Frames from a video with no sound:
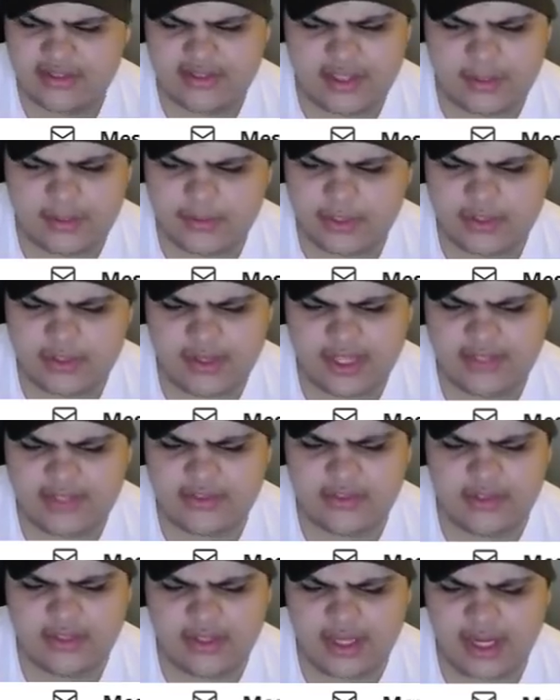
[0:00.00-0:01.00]

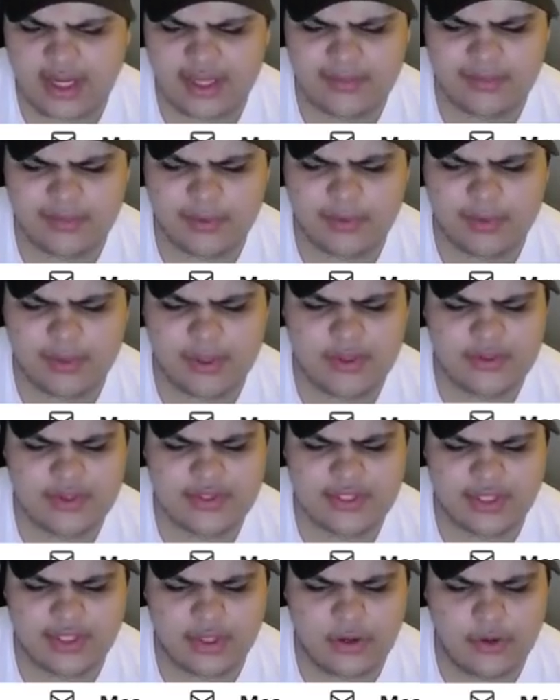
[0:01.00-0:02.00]
Democrats are not
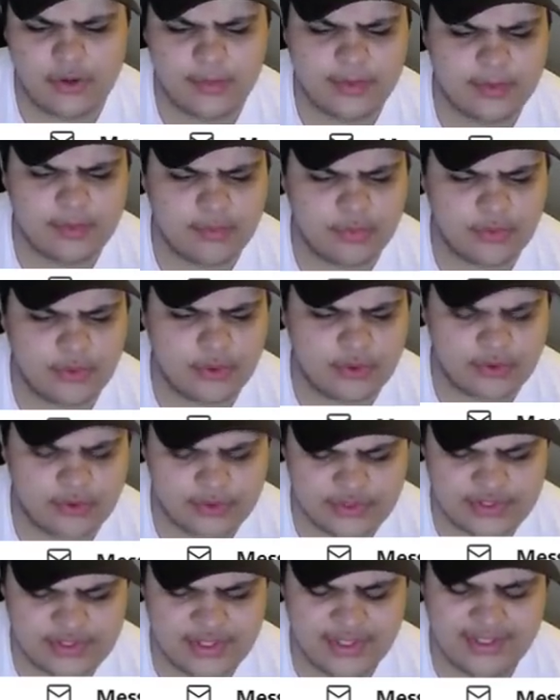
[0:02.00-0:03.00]
proposing open
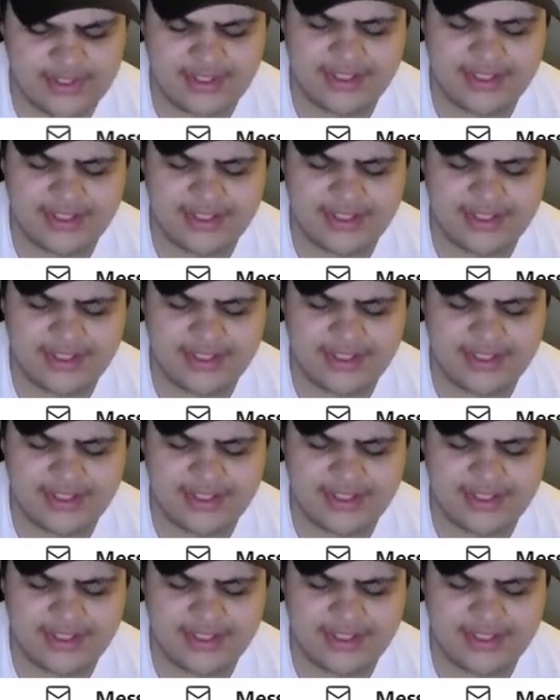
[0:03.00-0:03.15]
borders.